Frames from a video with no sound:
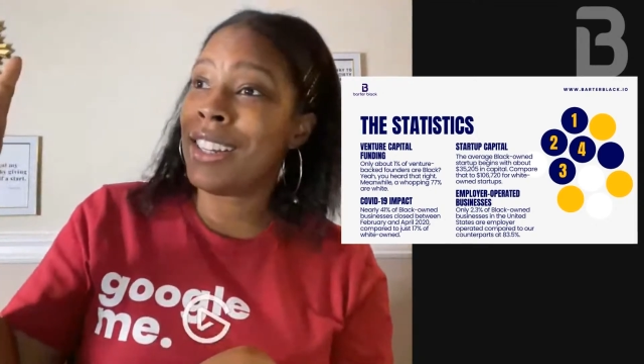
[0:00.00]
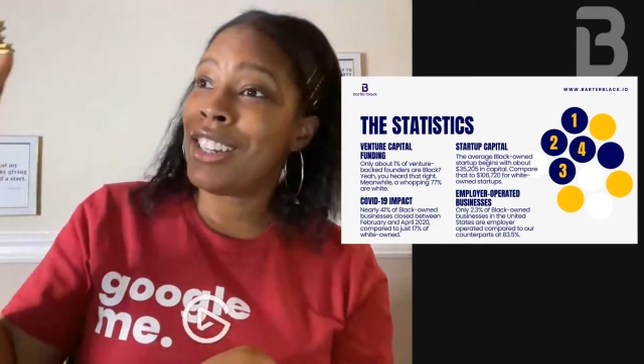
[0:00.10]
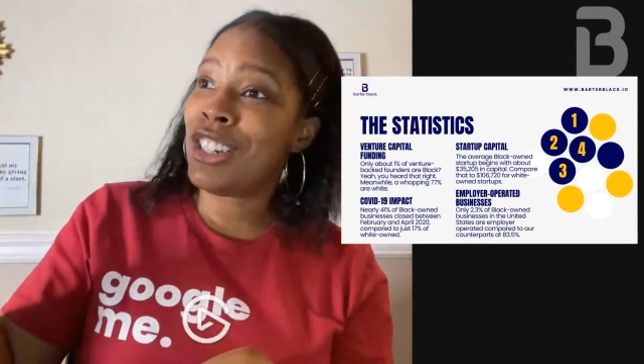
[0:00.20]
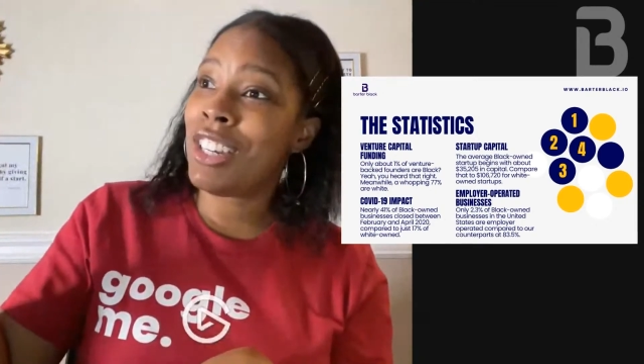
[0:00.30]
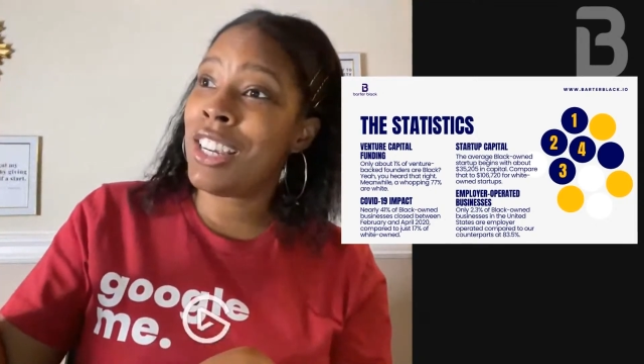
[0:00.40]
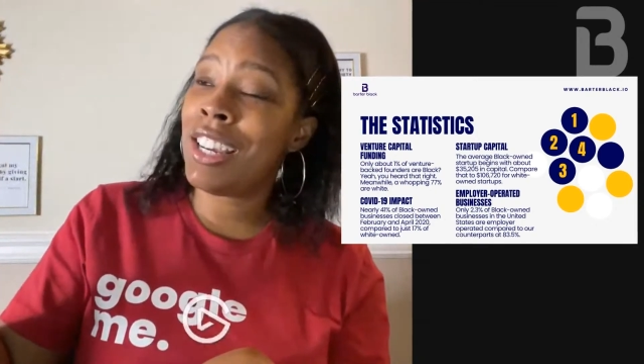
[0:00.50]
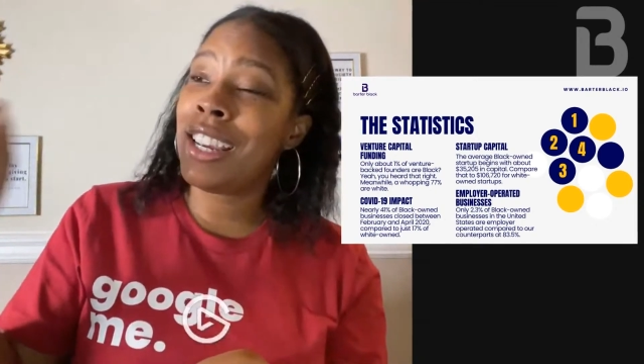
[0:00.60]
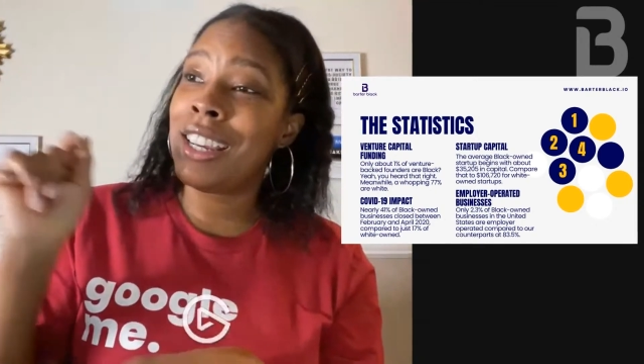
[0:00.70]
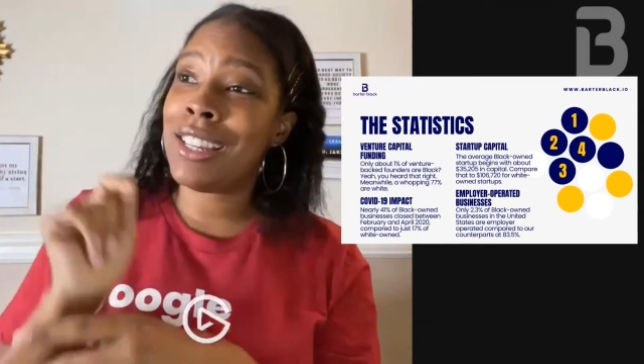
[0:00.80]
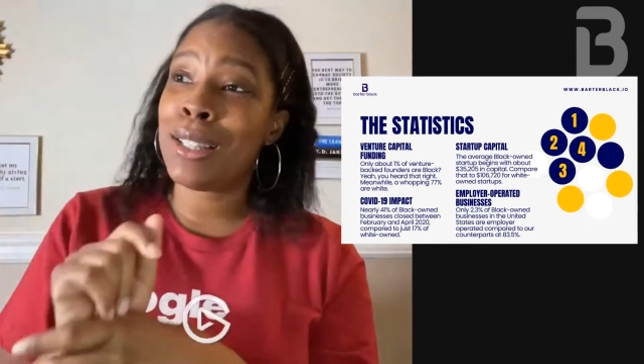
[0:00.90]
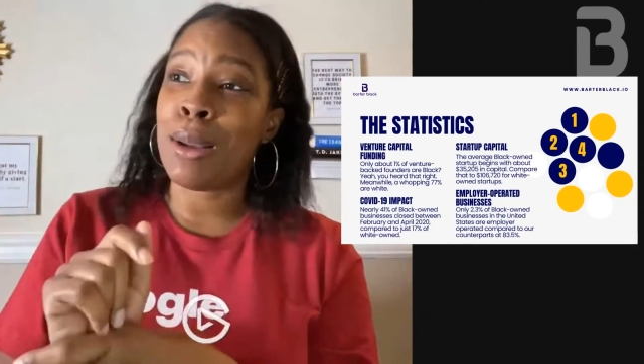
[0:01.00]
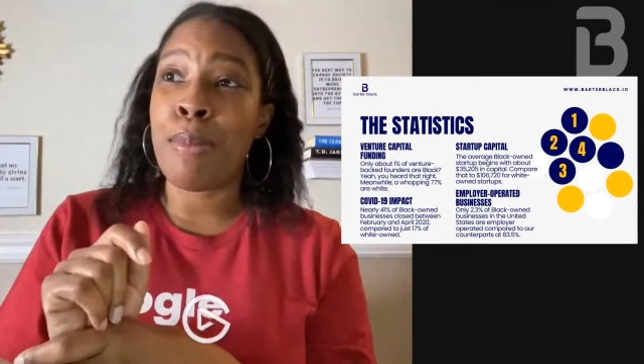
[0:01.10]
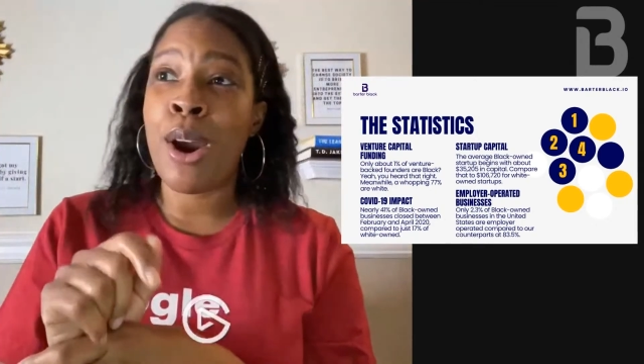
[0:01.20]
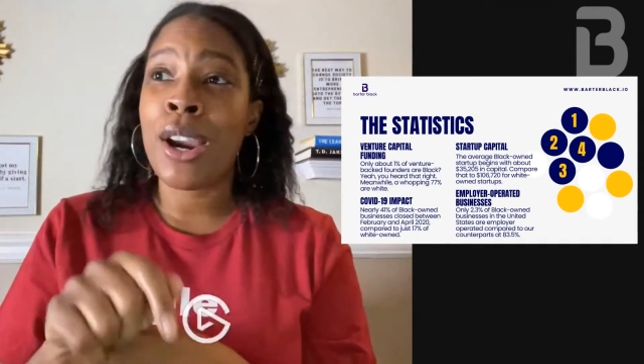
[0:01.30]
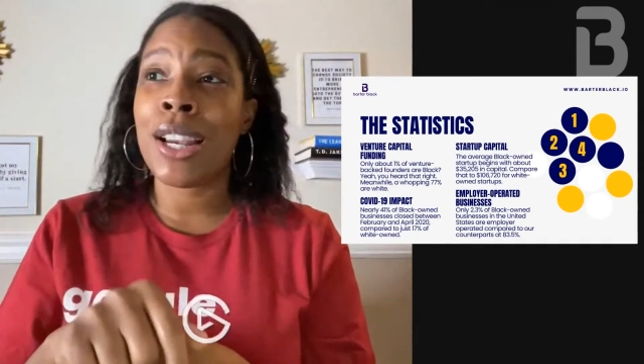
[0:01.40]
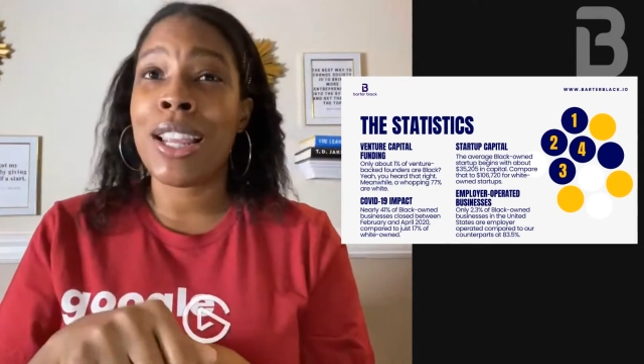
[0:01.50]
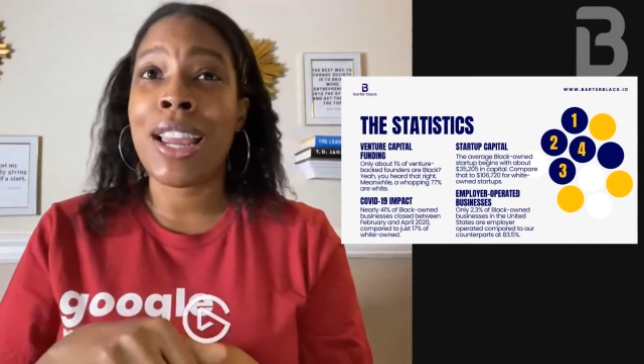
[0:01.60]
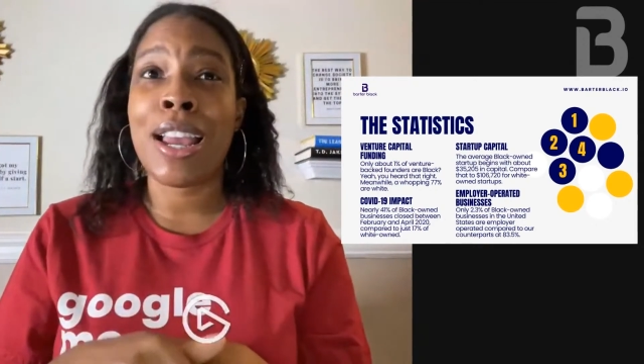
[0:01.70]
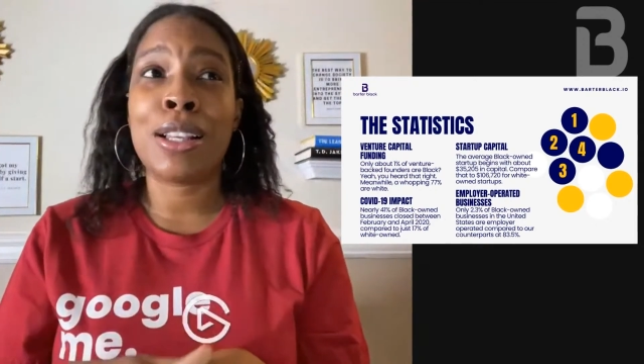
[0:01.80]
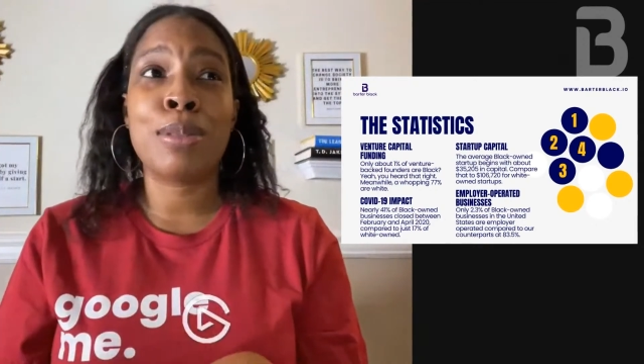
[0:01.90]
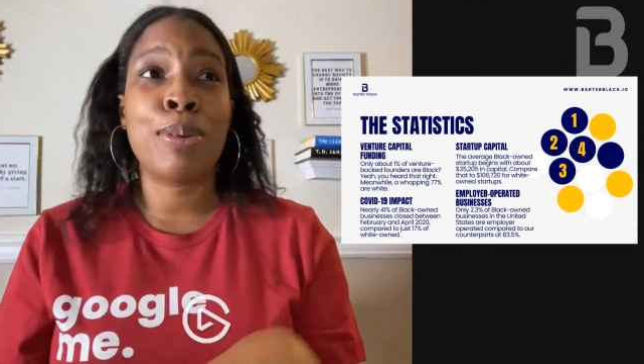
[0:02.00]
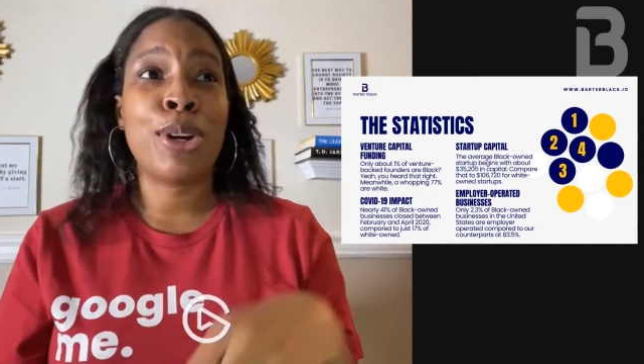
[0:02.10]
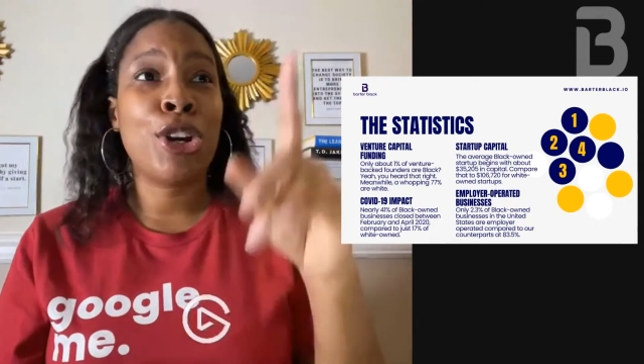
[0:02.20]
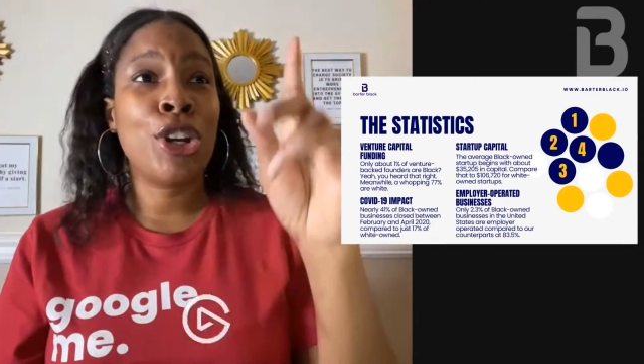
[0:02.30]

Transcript: she is a marketing expert,